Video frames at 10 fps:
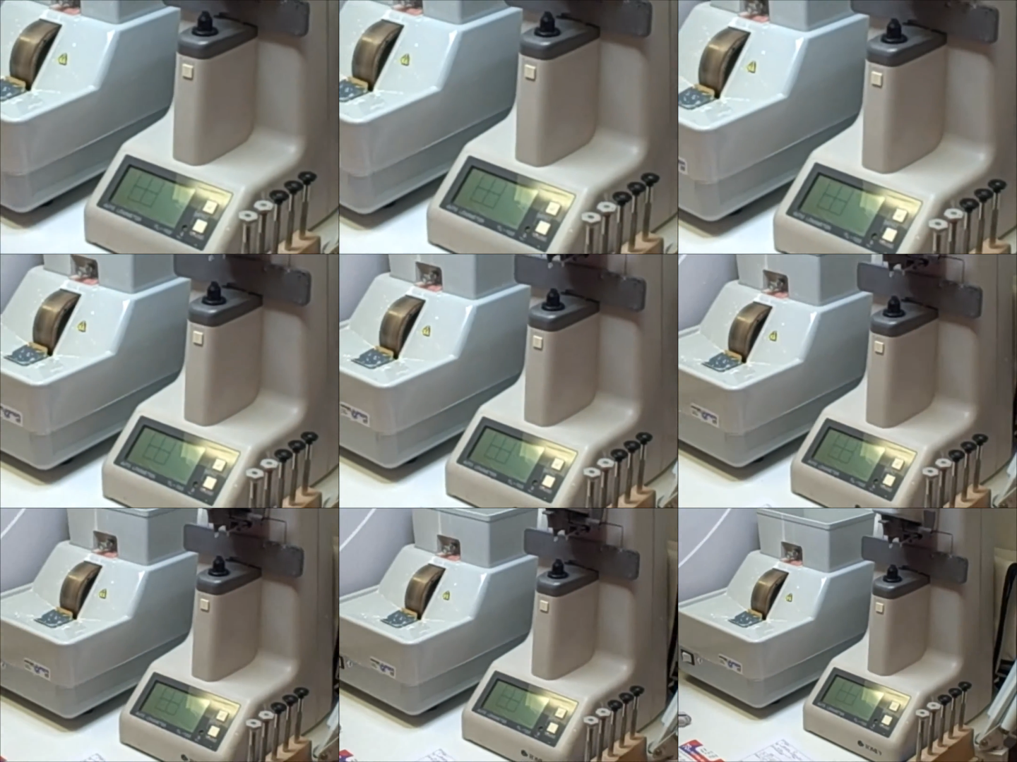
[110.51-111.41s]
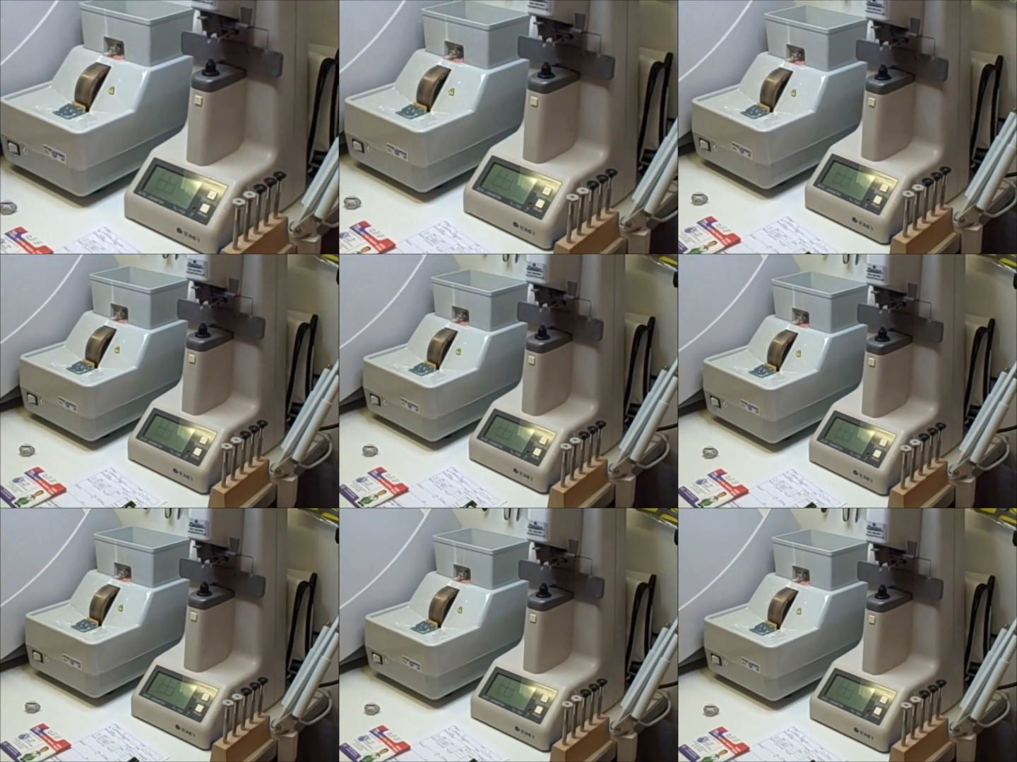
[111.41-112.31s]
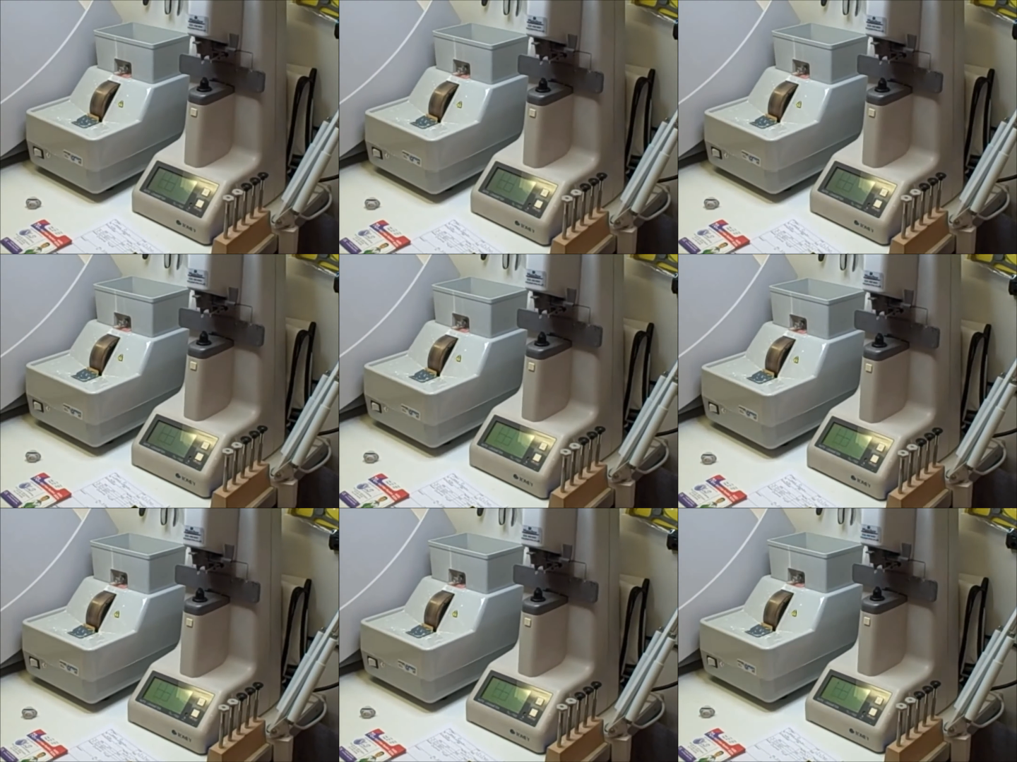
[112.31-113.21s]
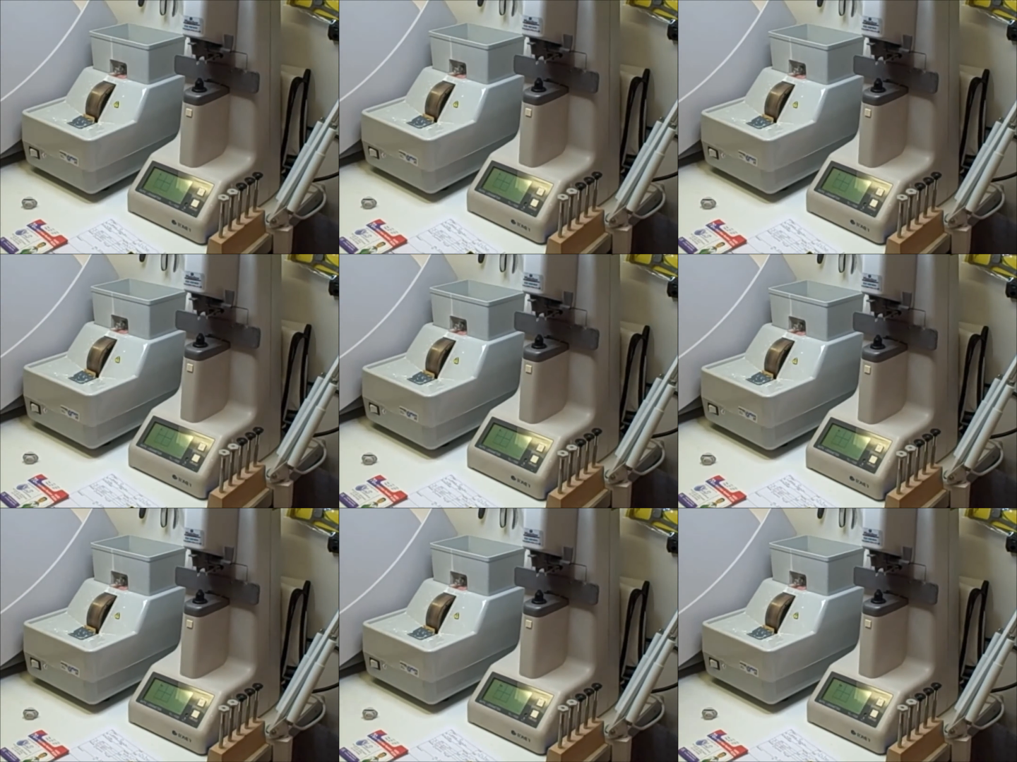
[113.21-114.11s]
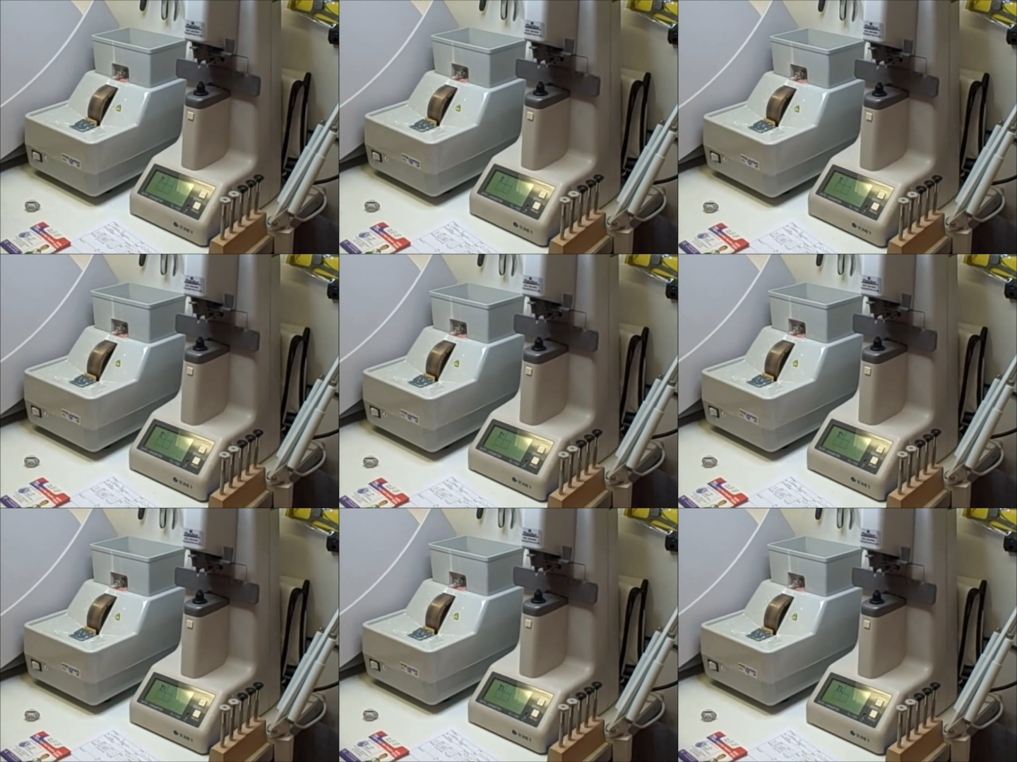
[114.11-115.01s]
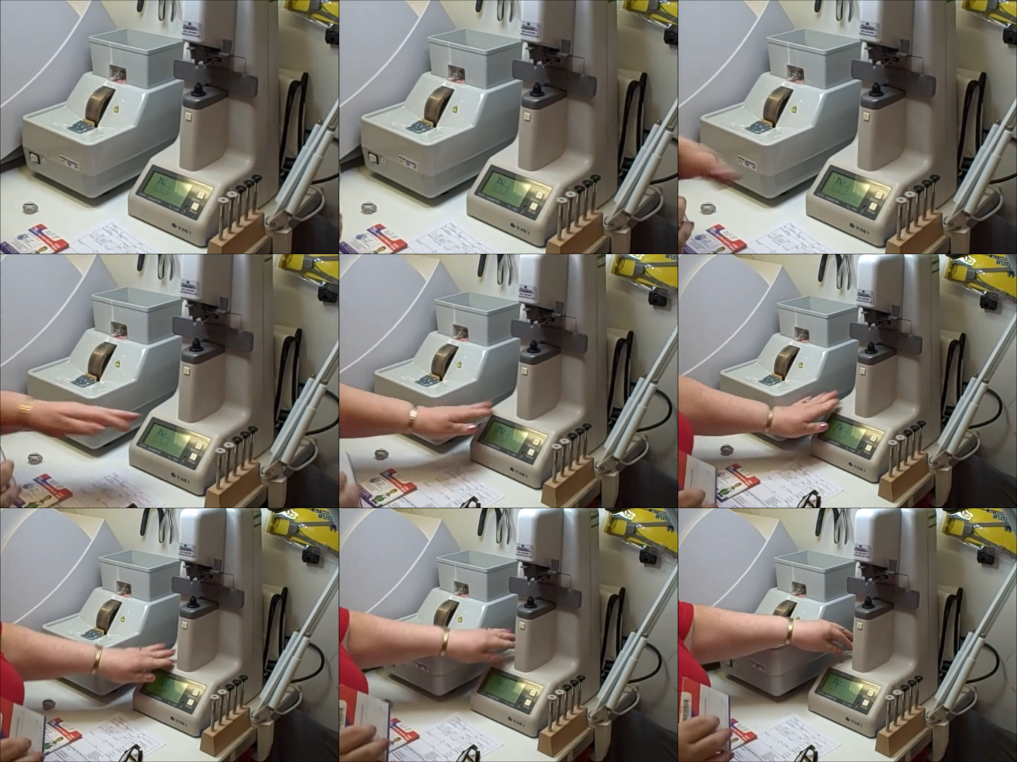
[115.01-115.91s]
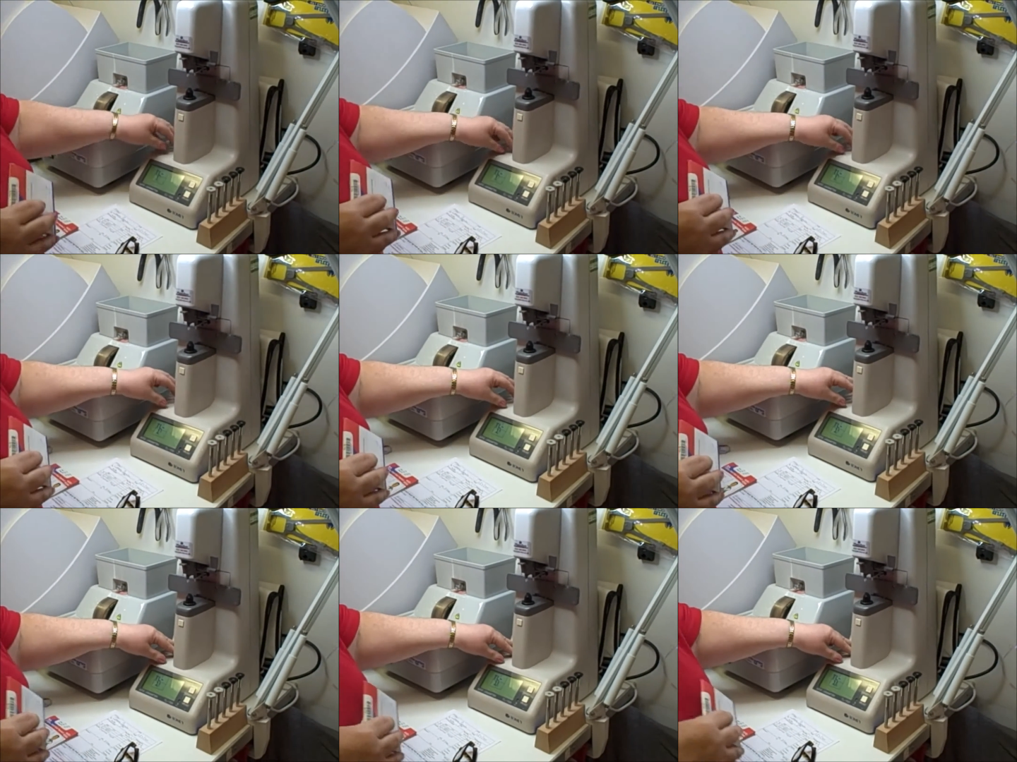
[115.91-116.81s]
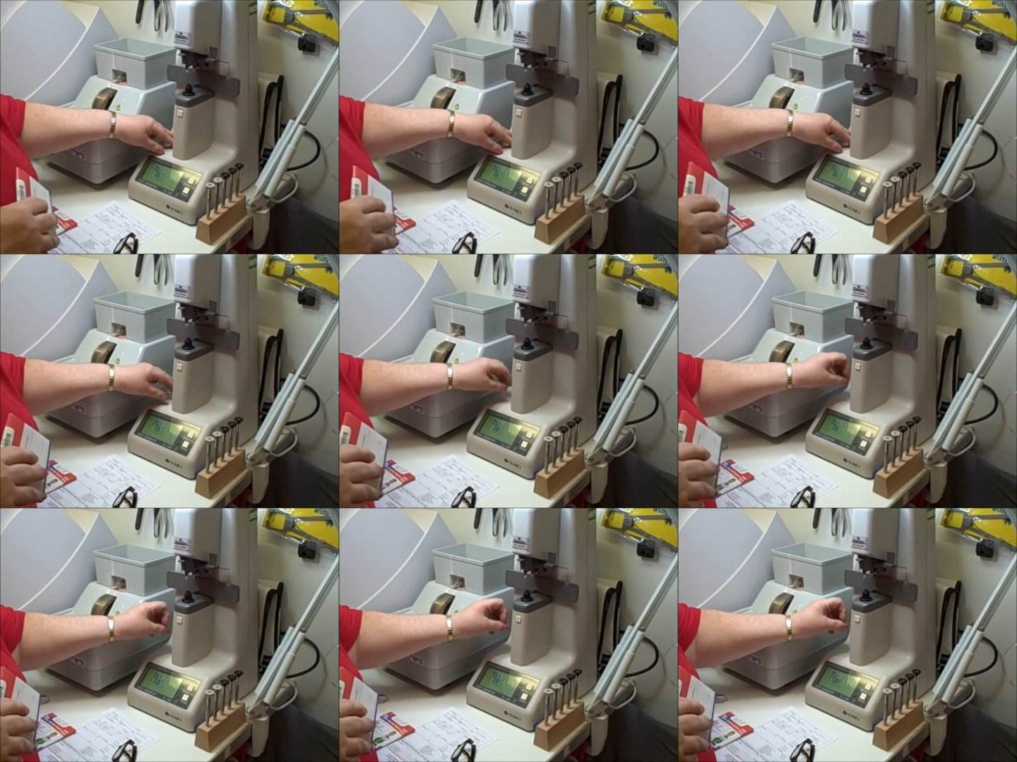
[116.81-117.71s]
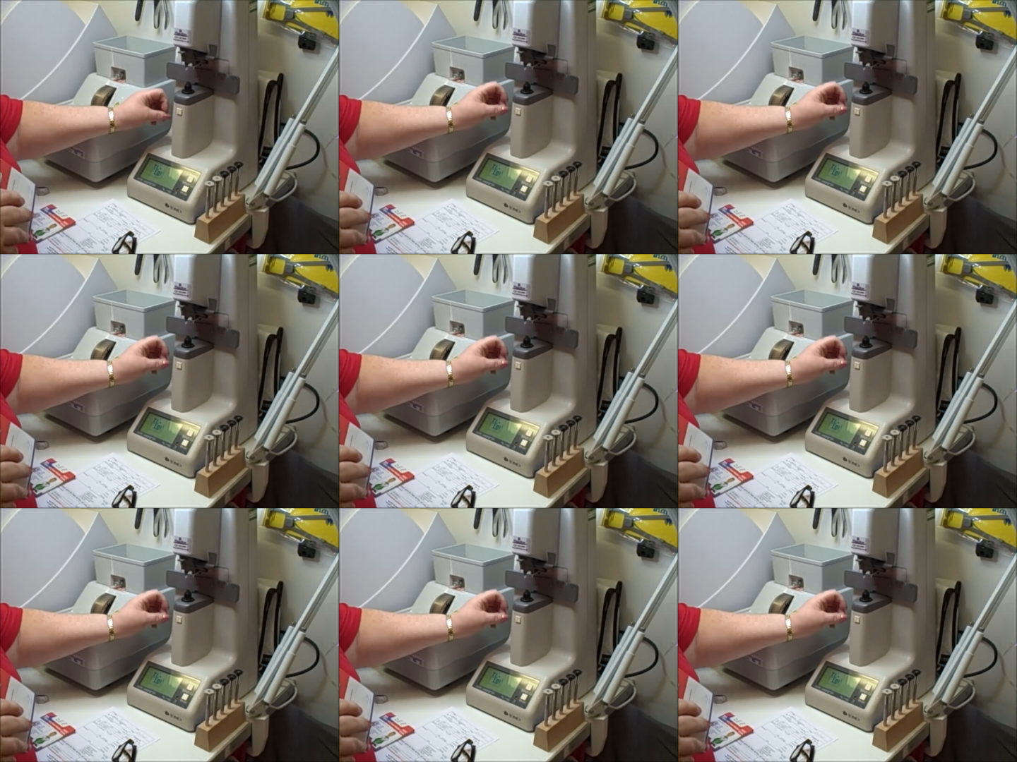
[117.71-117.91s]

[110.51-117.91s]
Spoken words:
No face is visible, so there are no lips to read.